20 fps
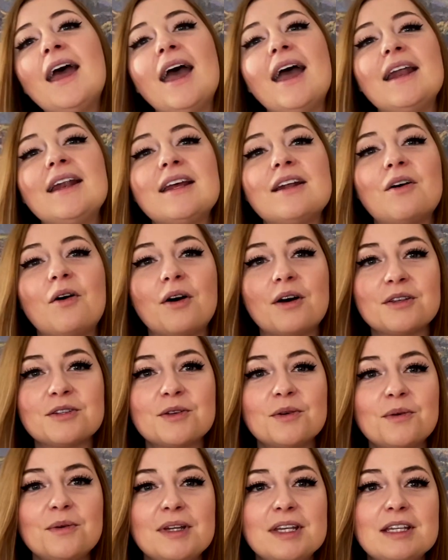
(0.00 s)
And it
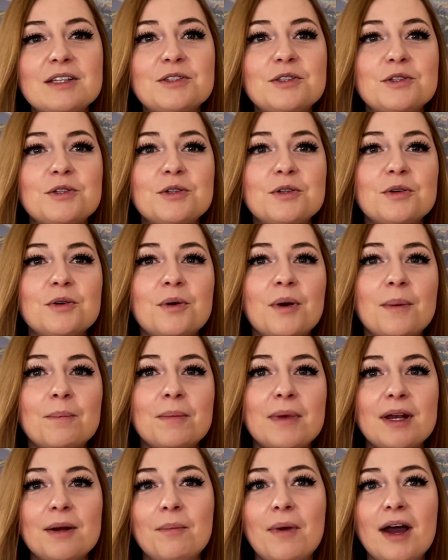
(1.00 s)
also needs to
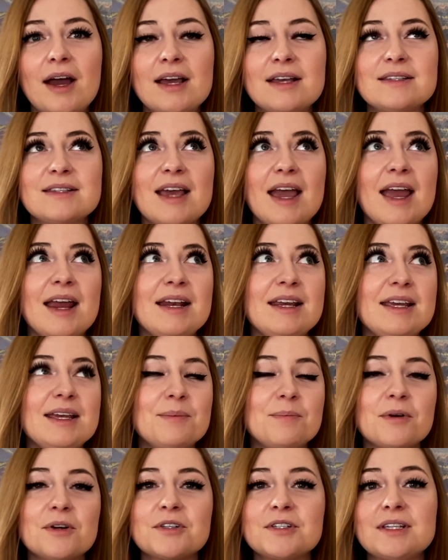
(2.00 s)
minimize any any
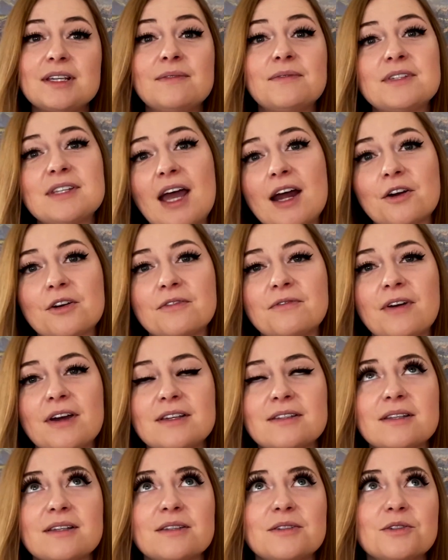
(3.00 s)
perceived
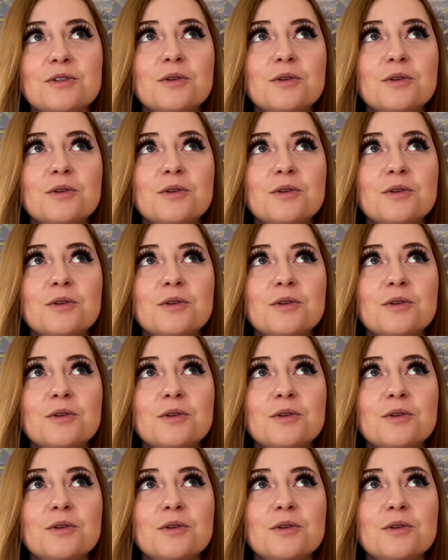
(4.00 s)
sacrifices.